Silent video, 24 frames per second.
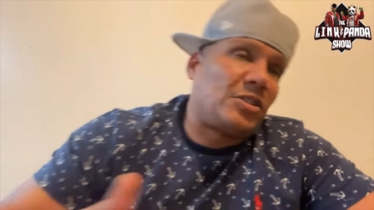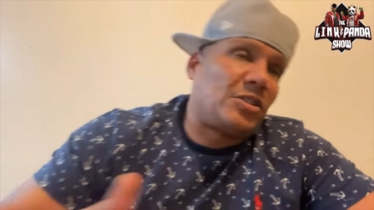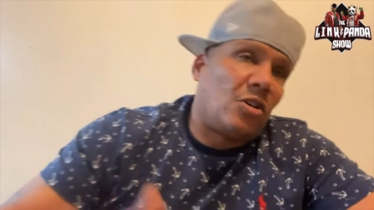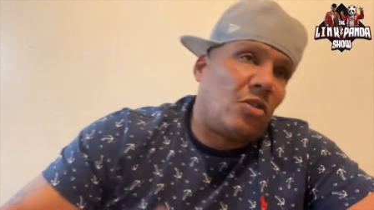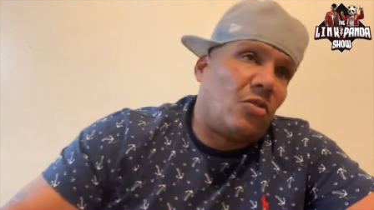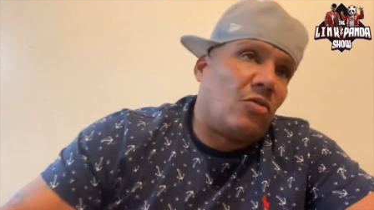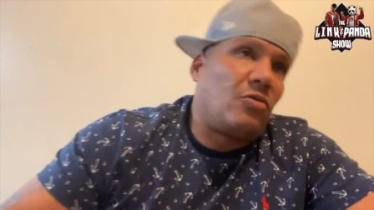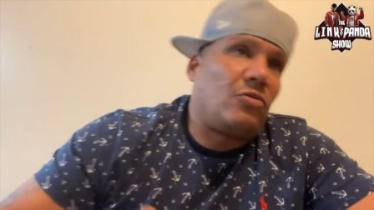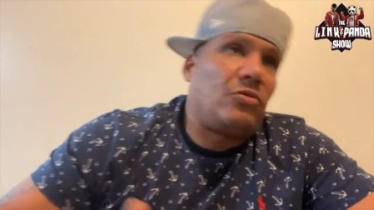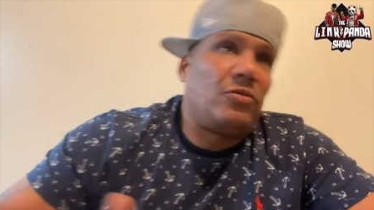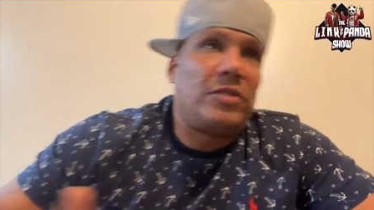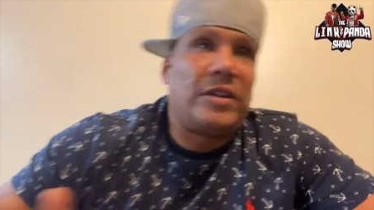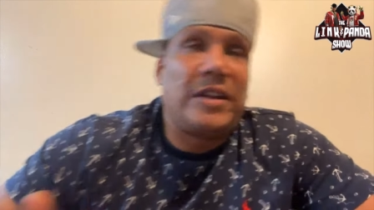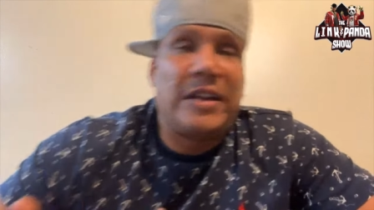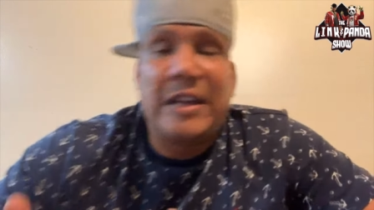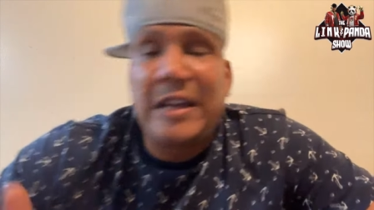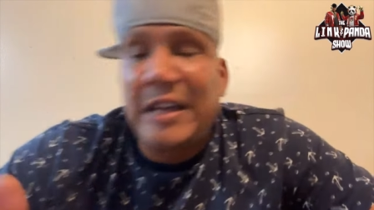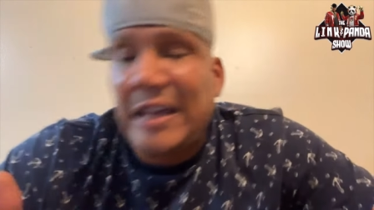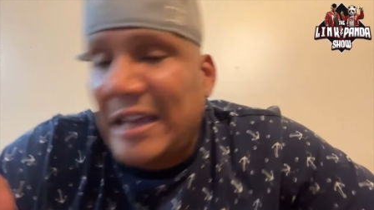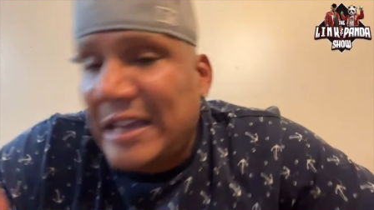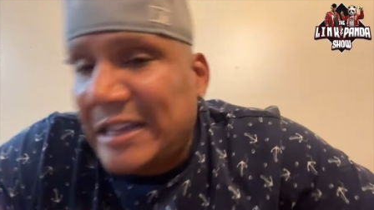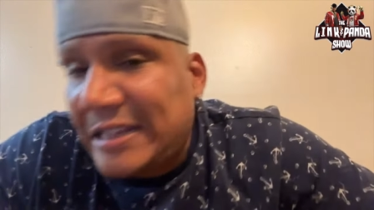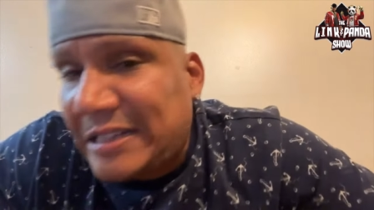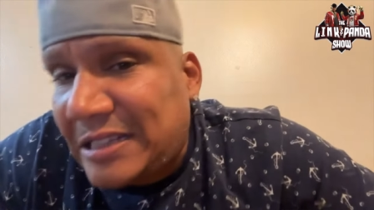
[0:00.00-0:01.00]
So right.
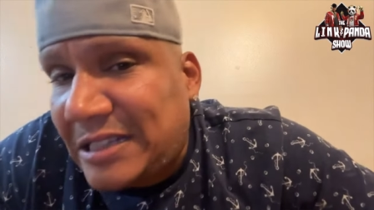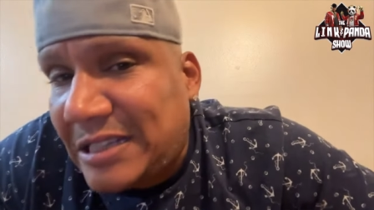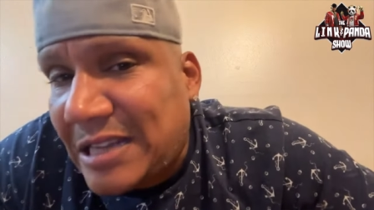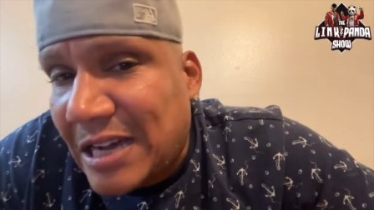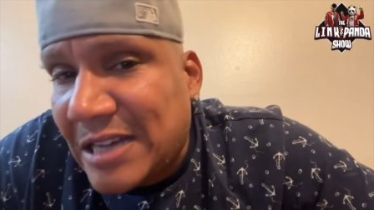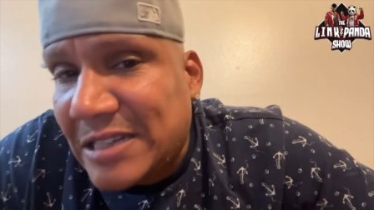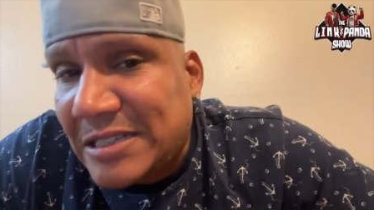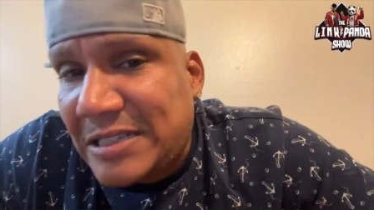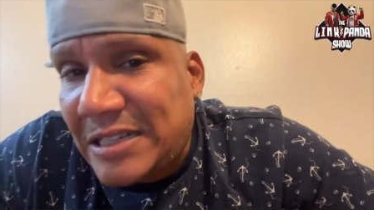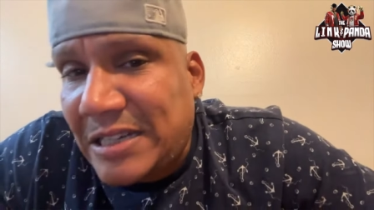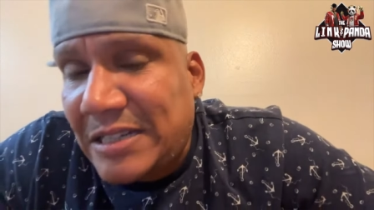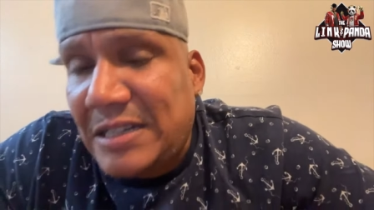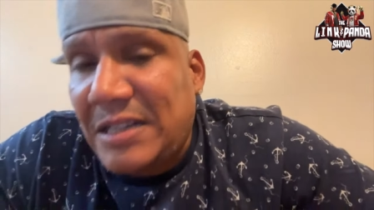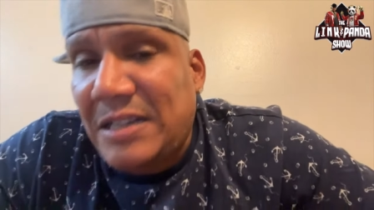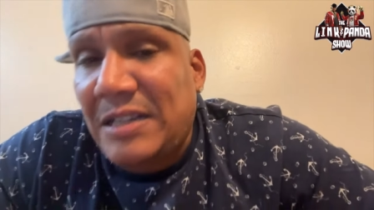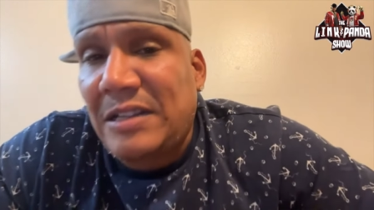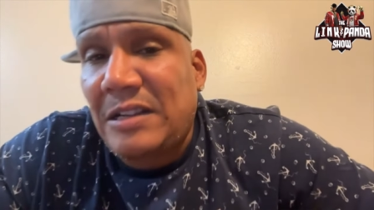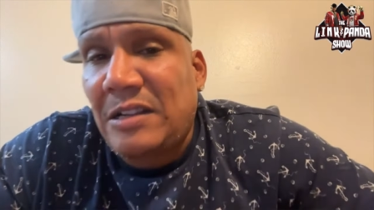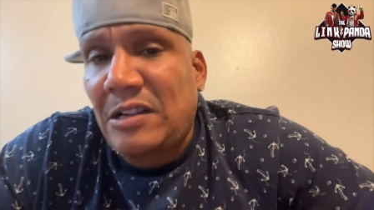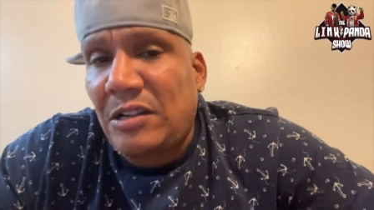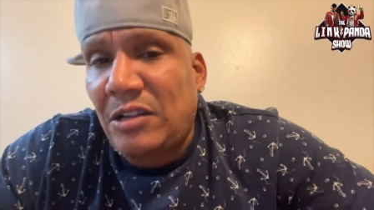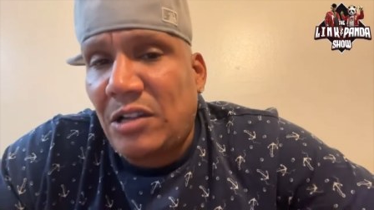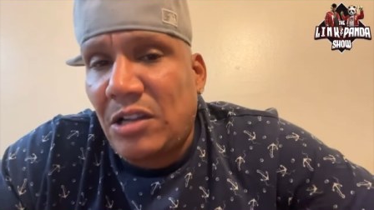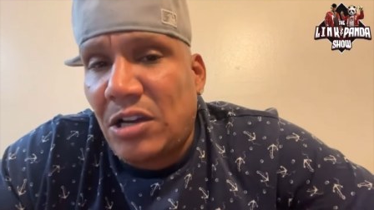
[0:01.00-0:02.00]
It doesn't
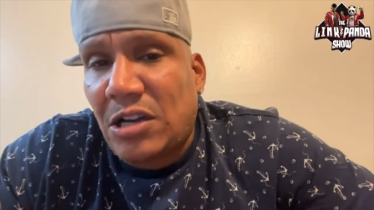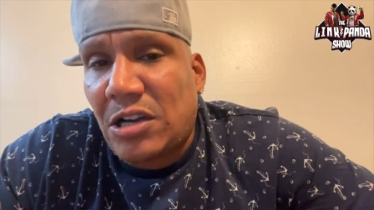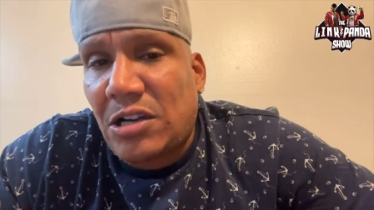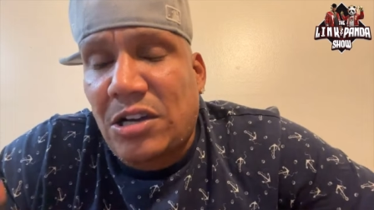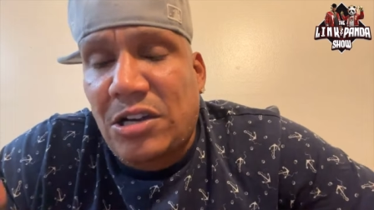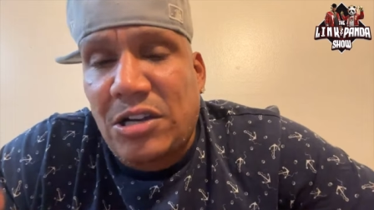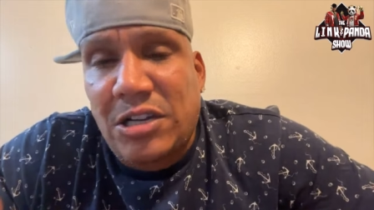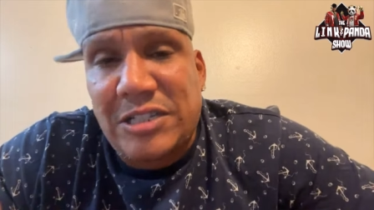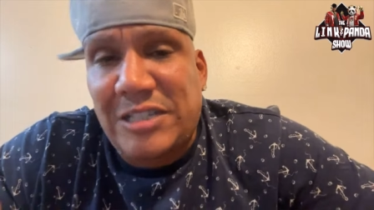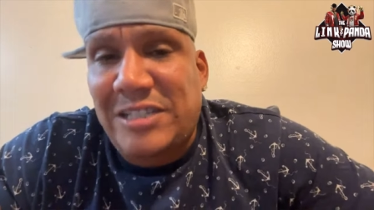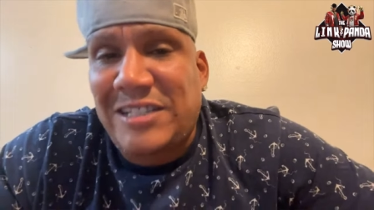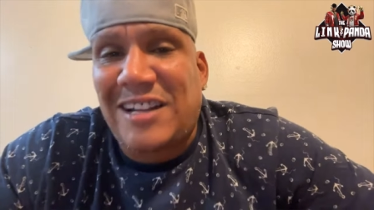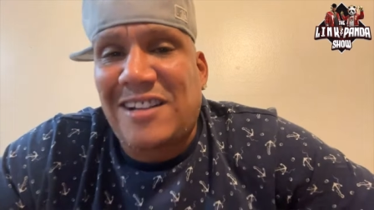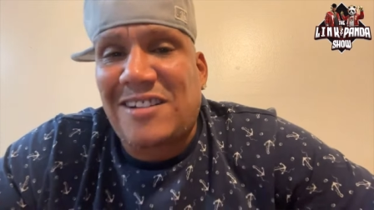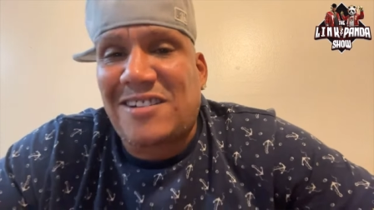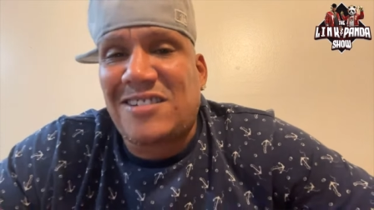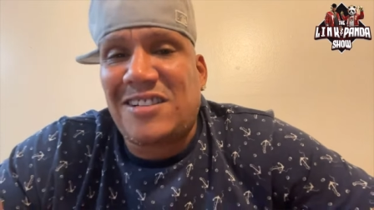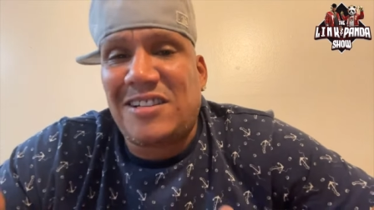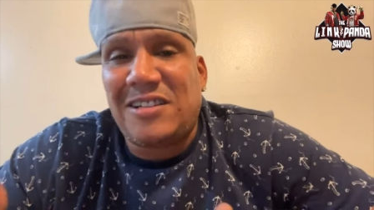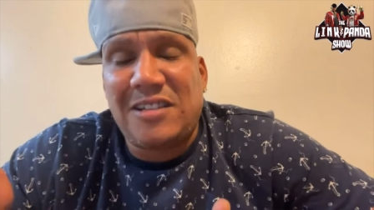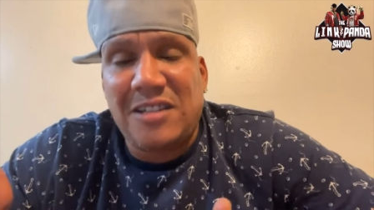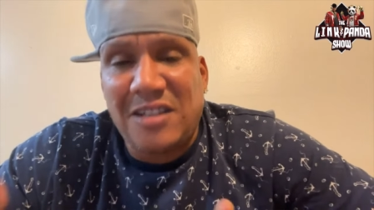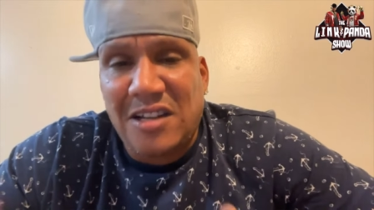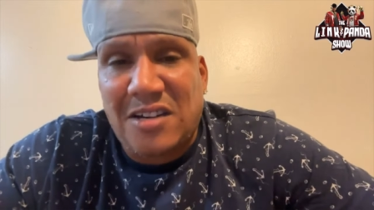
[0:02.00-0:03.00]
look good. It's not a
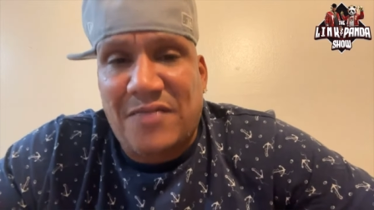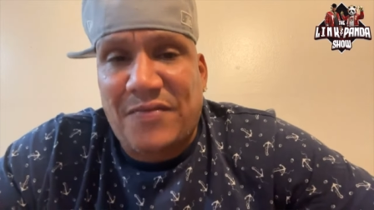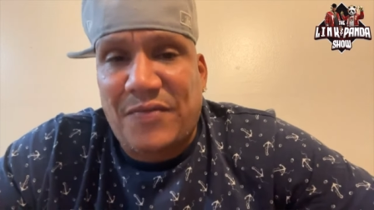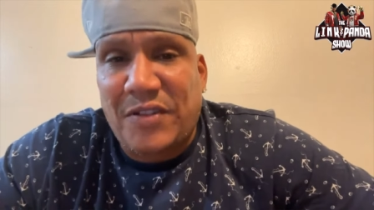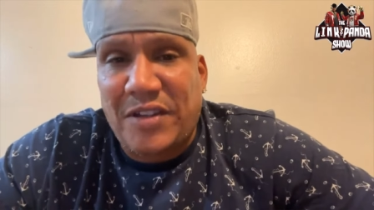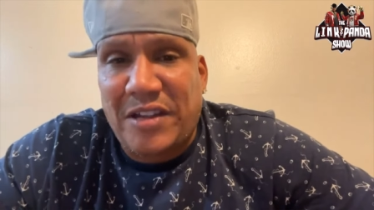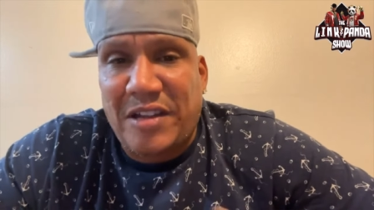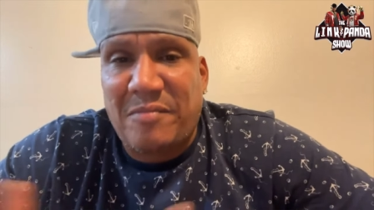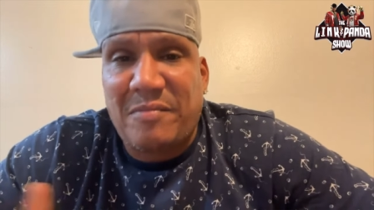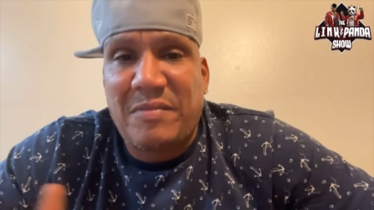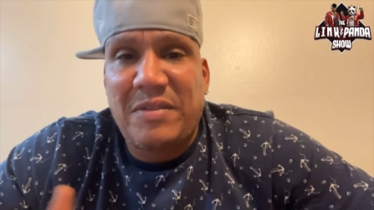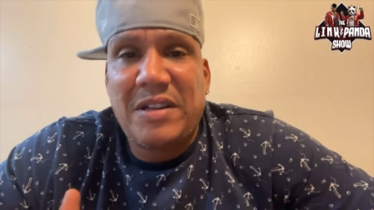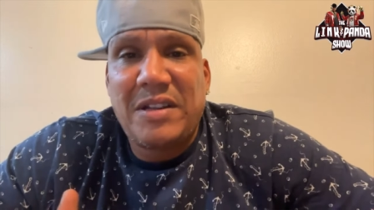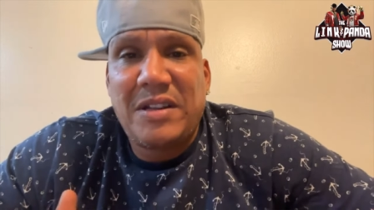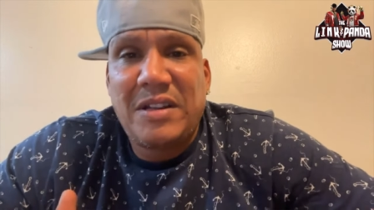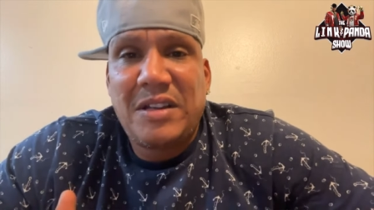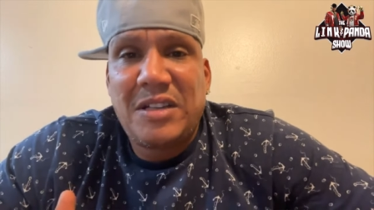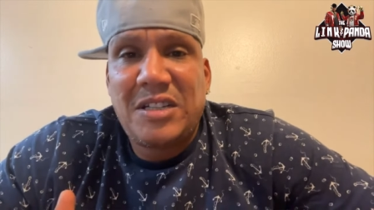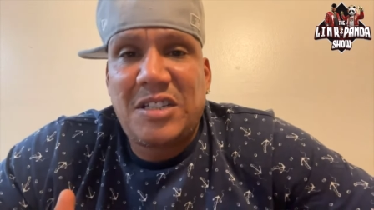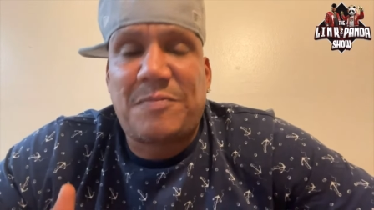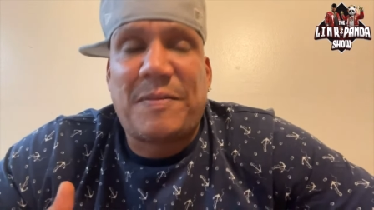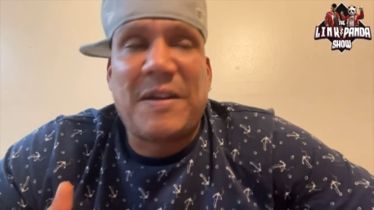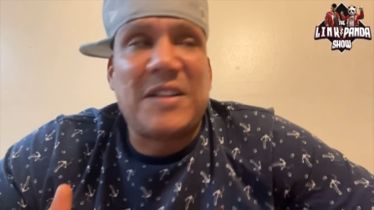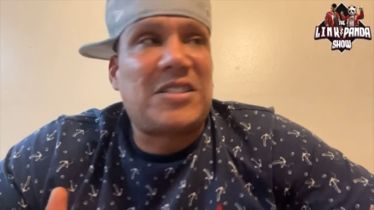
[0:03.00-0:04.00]
good look for him,
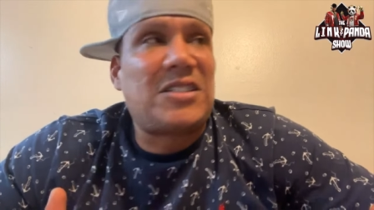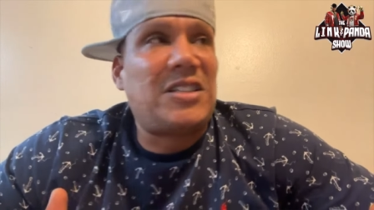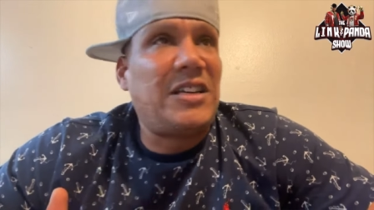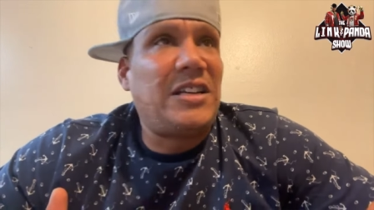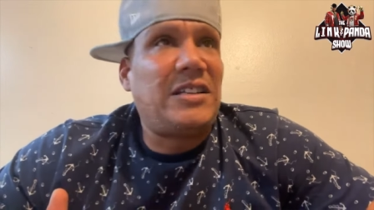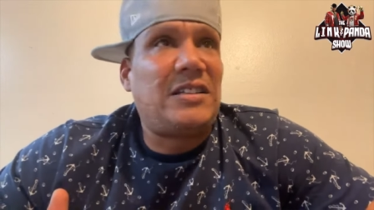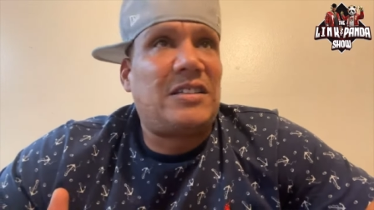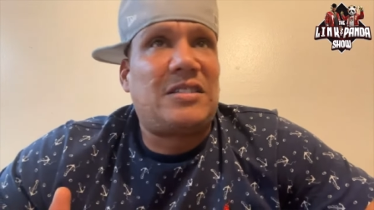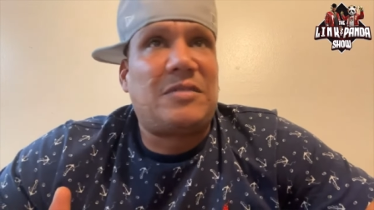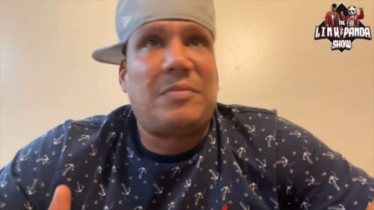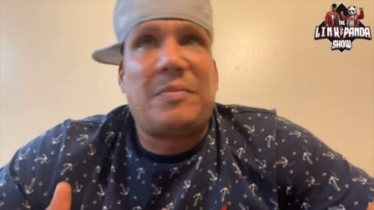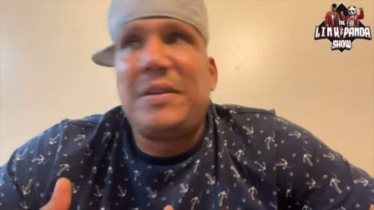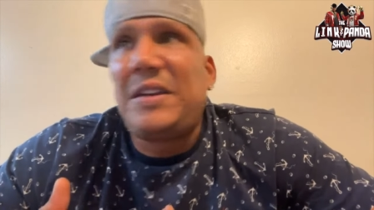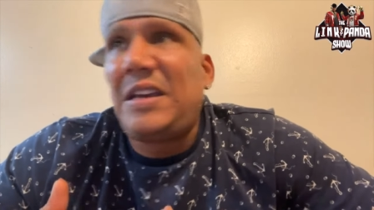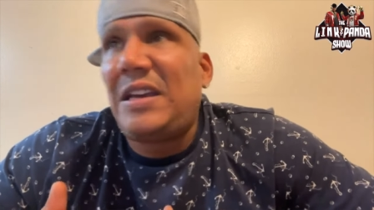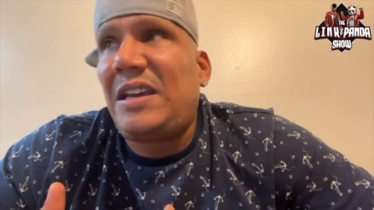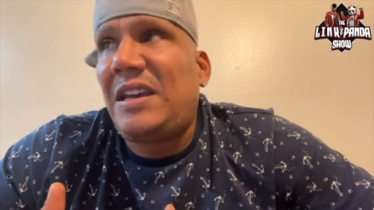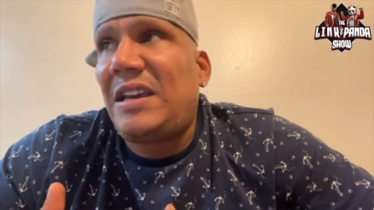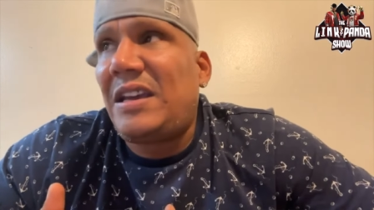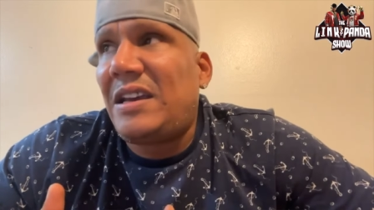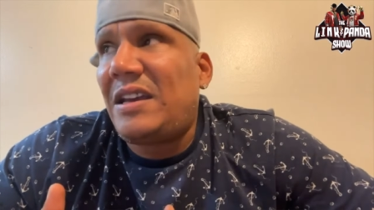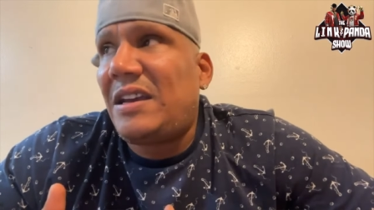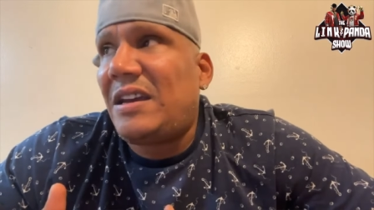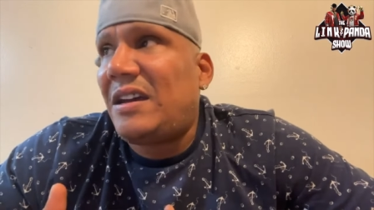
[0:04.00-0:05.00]
especially to
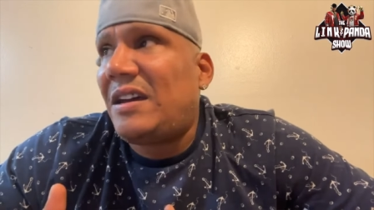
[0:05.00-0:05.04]
be.